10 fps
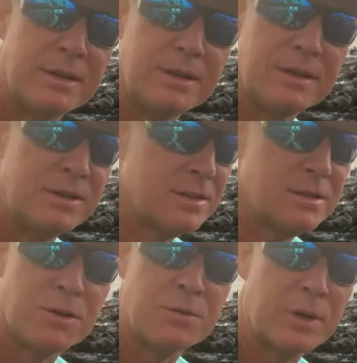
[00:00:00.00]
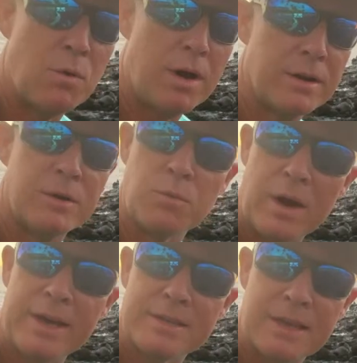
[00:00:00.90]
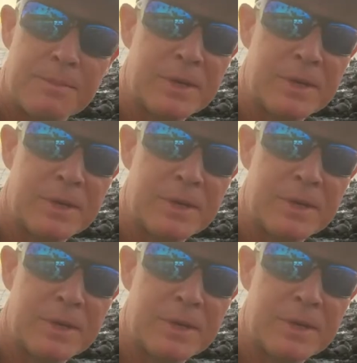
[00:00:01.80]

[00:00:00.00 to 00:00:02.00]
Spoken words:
You just don't drink water. And why is that?